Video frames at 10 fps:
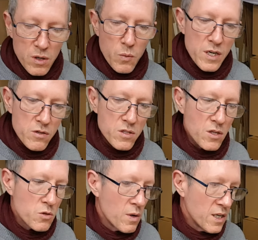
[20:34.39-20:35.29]
whereas
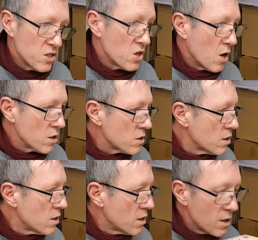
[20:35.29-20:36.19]
this one is not.
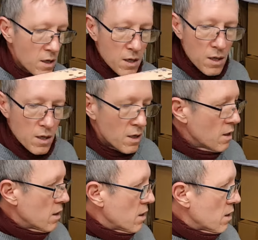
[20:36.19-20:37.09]

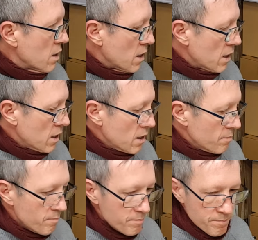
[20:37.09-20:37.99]

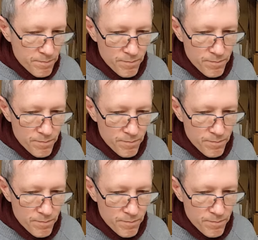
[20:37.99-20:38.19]
I